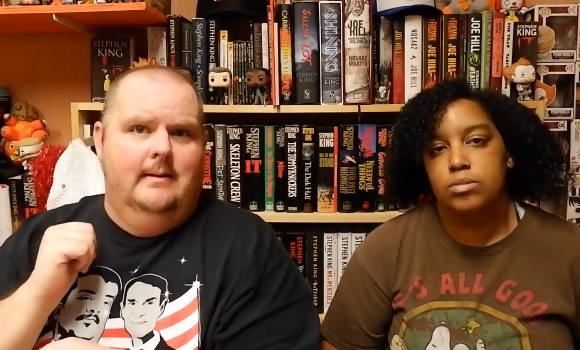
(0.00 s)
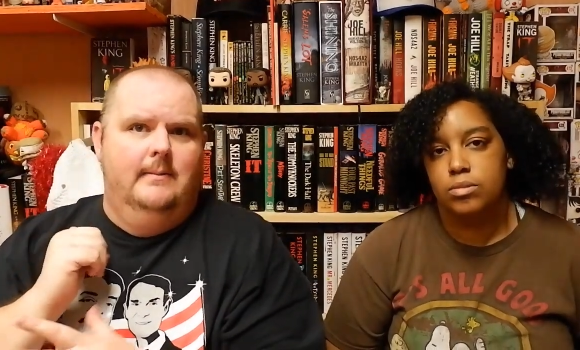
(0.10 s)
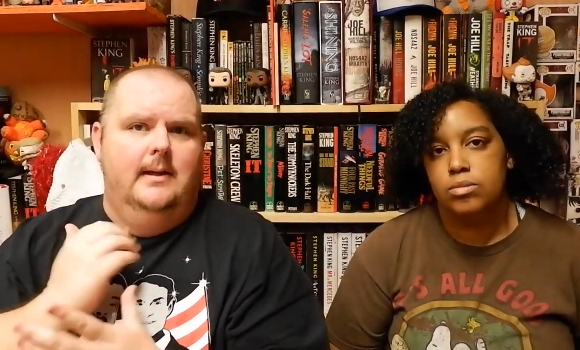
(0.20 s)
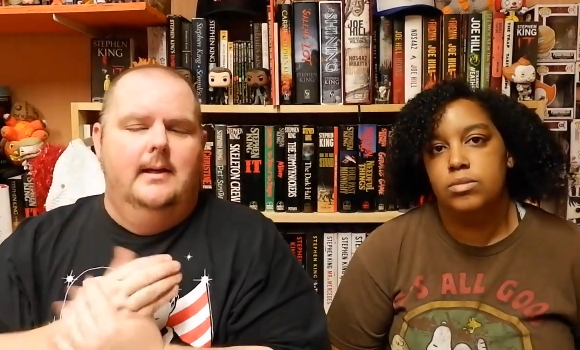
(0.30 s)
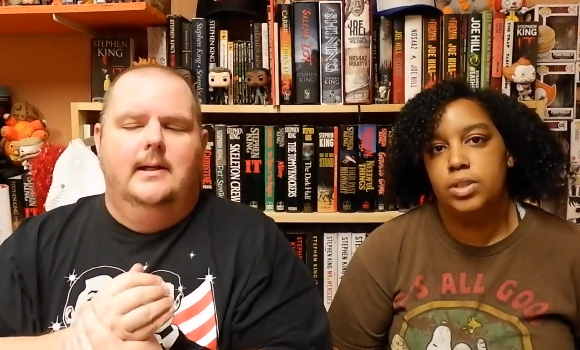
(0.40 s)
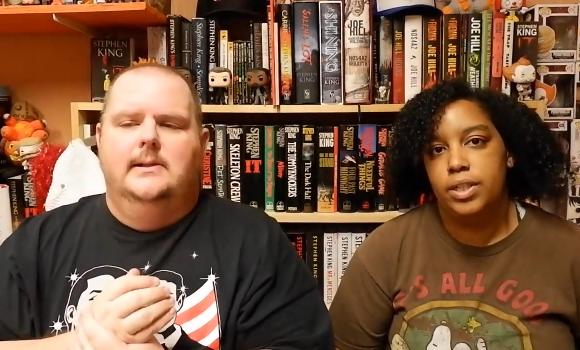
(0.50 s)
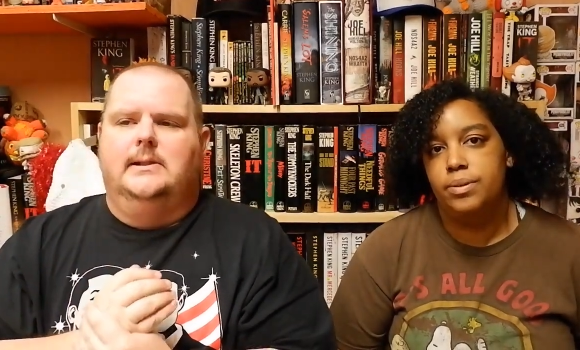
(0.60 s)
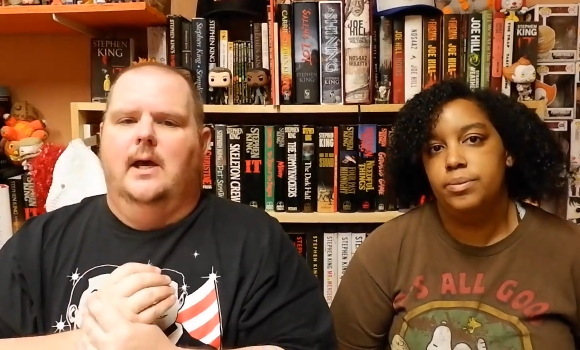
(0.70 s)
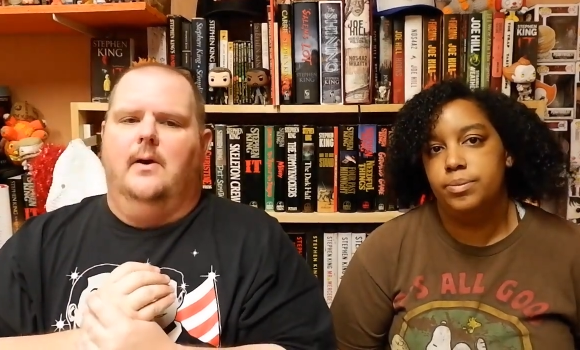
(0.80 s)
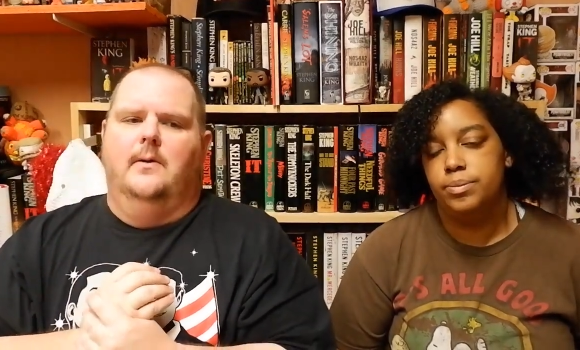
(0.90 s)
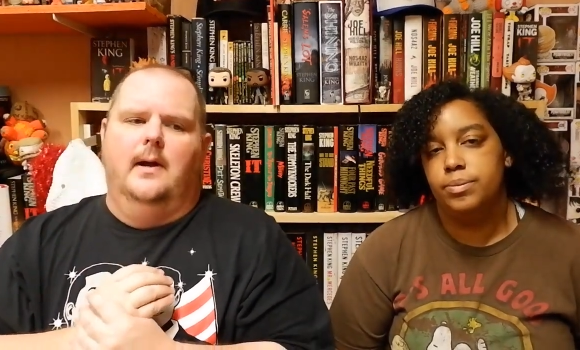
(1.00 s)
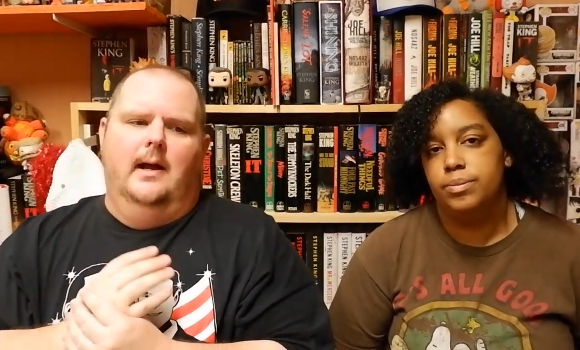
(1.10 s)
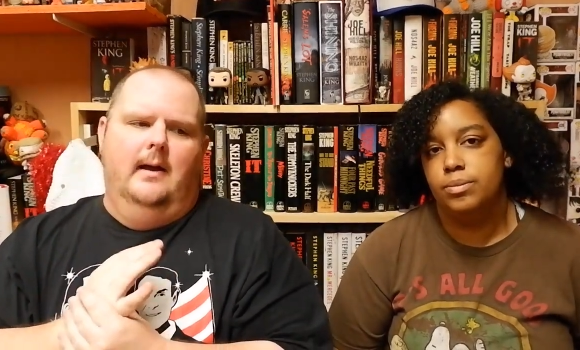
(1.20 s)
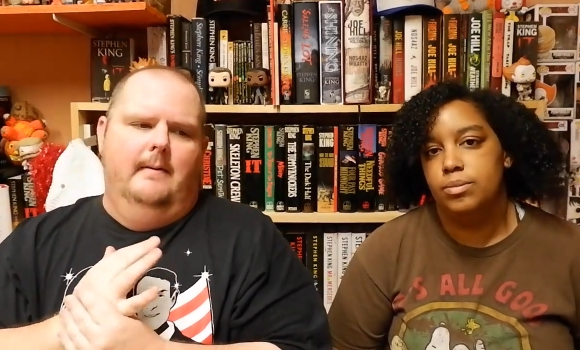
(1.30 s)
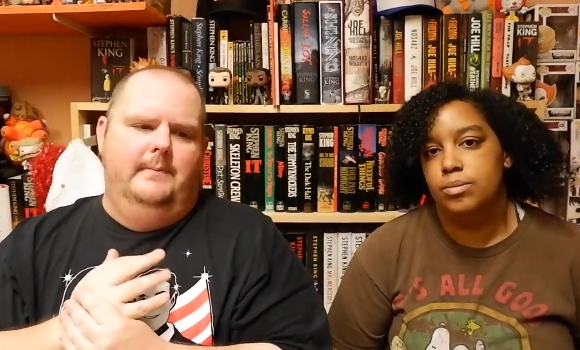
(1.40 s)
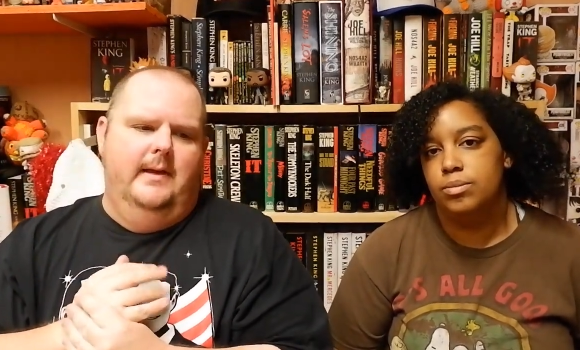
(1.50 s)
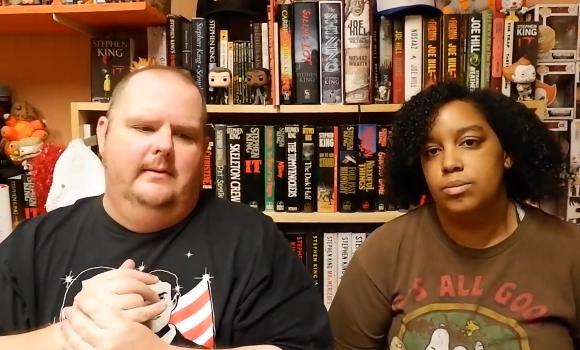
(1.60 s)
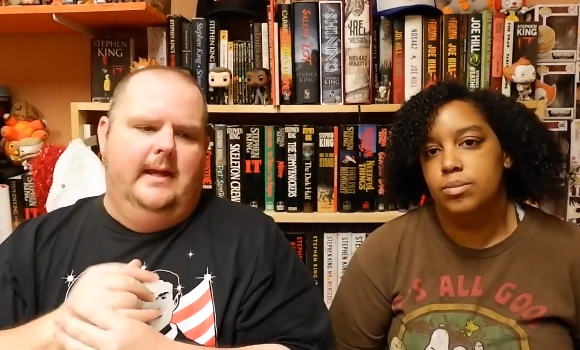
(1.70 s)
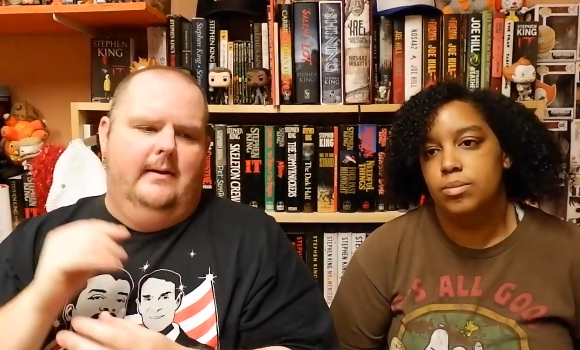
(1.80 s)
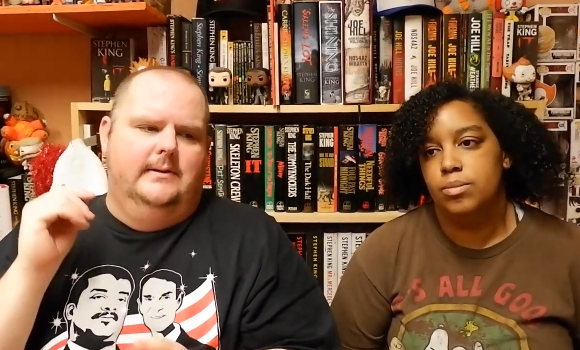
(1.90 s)
Speaker 1: him. Yeah. So um,
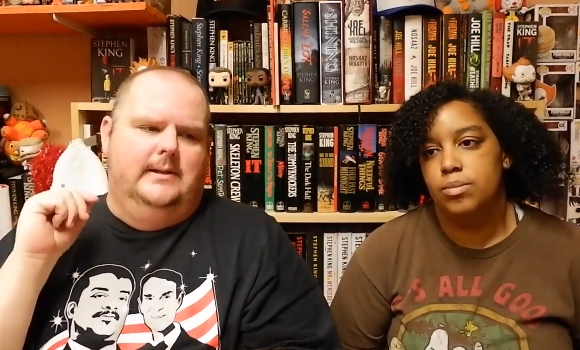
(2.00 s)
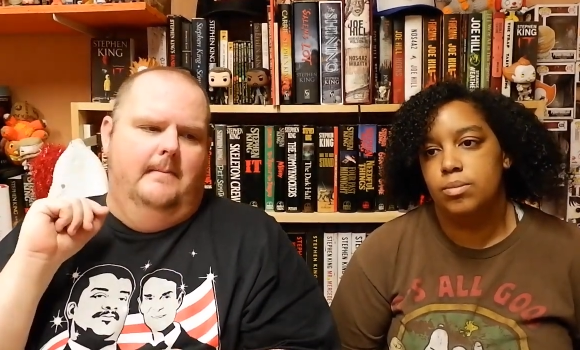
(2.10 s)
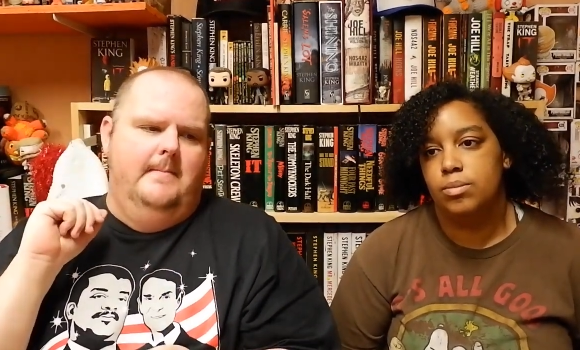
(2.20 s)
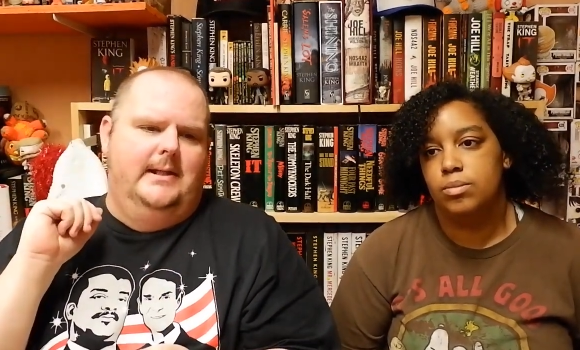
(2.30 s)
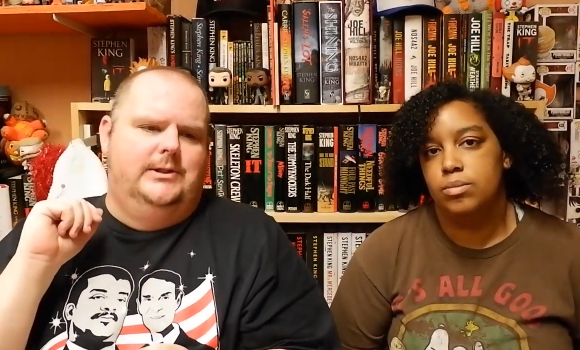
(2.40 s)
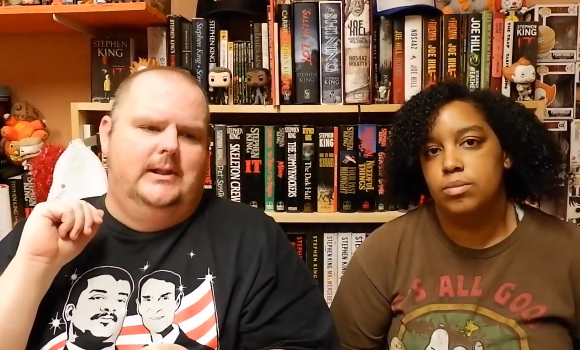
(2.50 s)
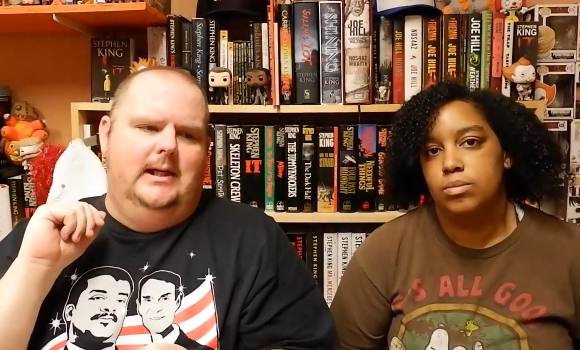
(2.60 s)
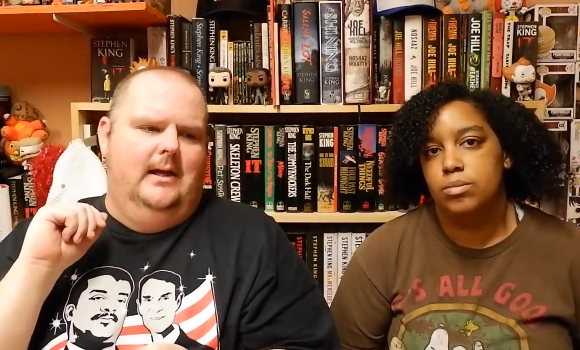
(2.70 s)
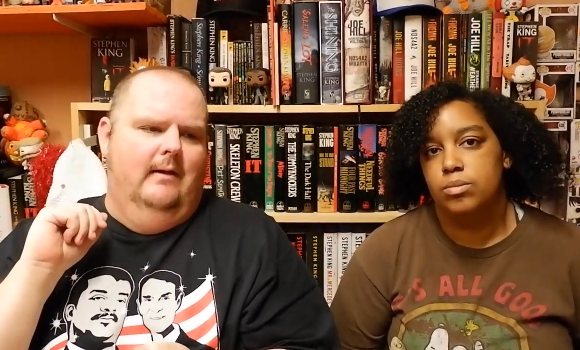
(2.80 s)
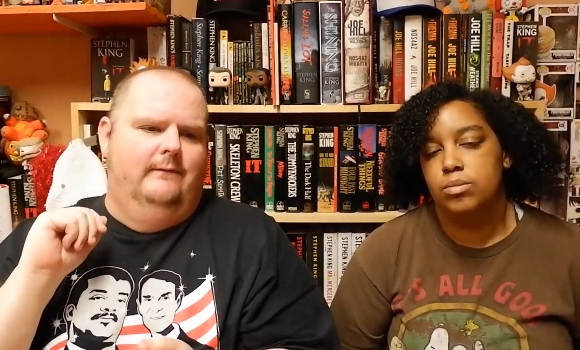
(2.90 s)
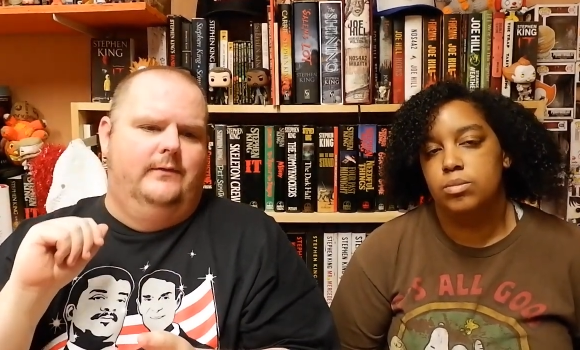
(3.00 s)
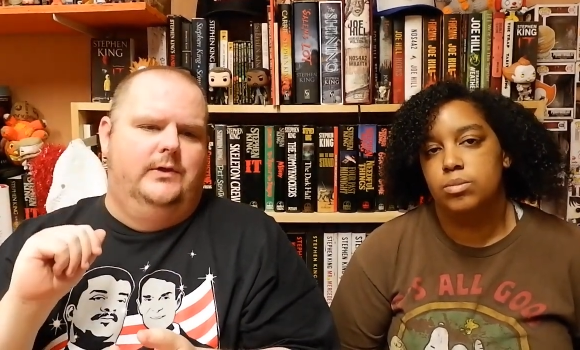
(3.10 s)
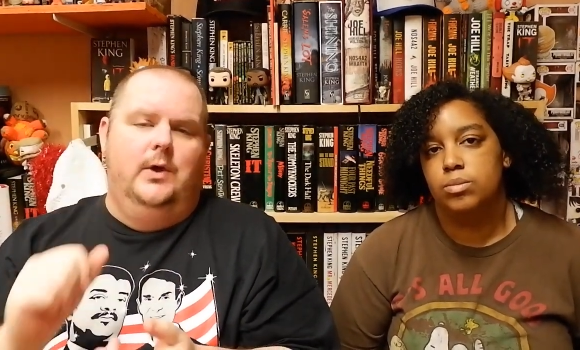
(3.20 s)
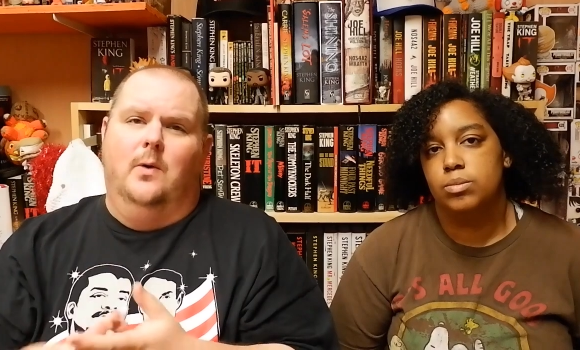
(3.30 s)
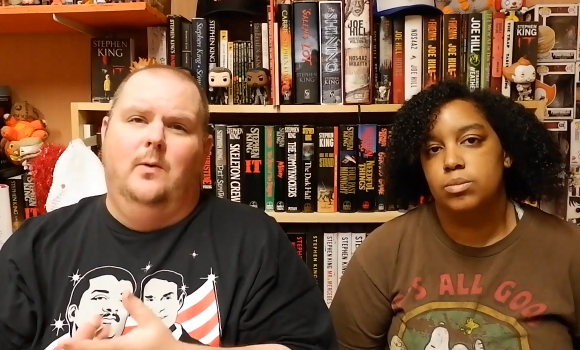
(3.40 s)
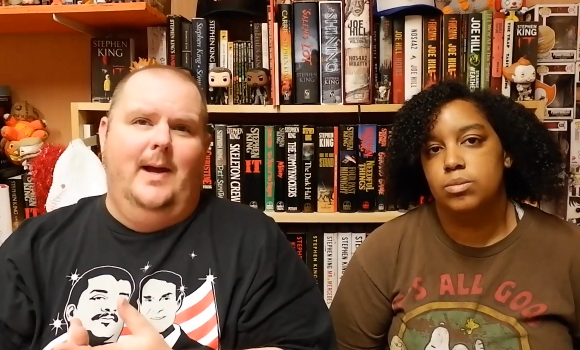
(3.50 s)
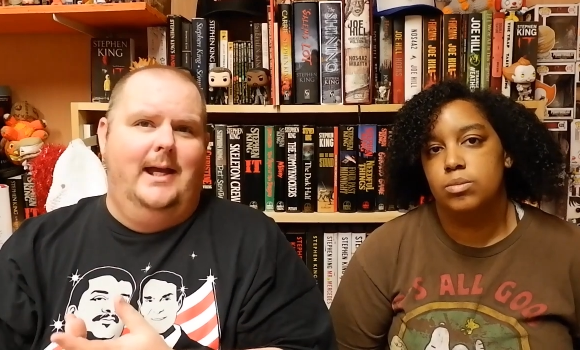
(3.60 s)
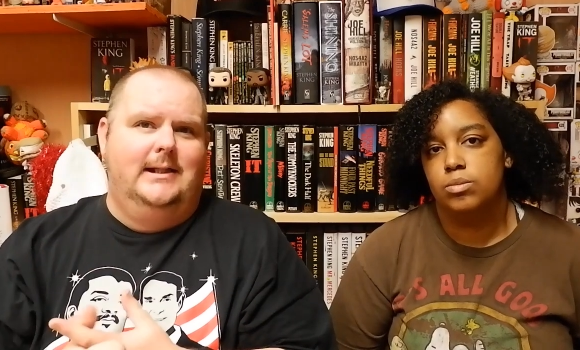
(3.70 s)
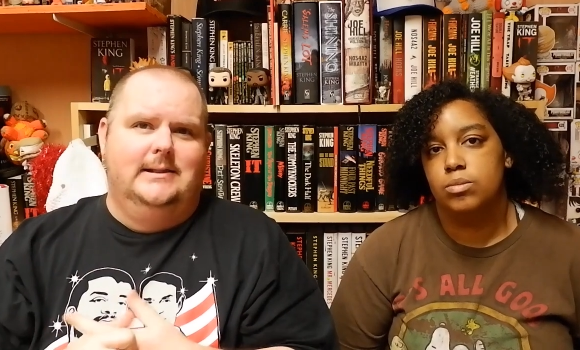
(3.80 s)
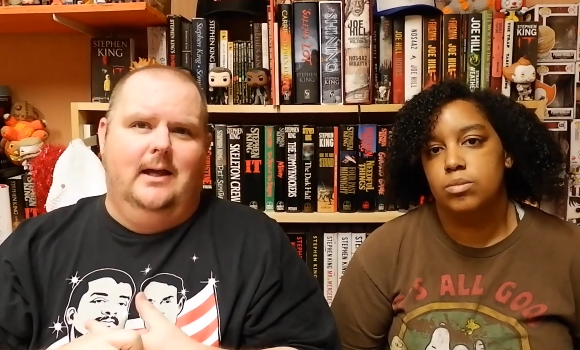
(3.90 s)
there's a mentioning of
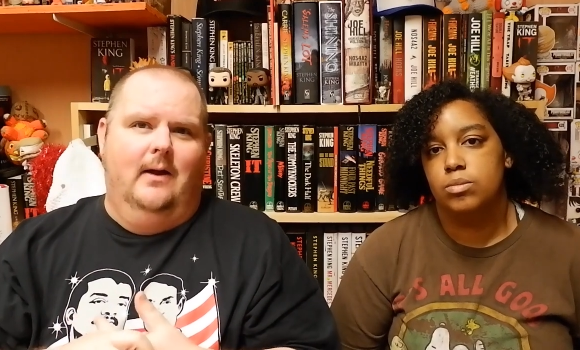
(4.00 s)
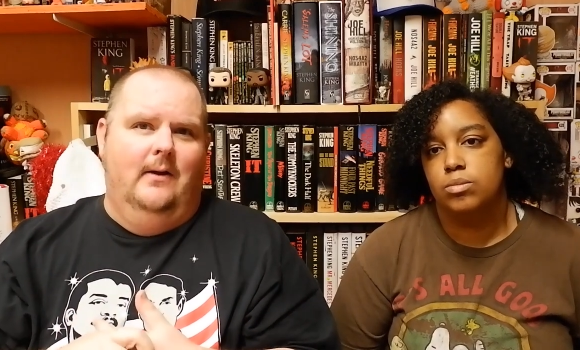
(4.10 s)
doorways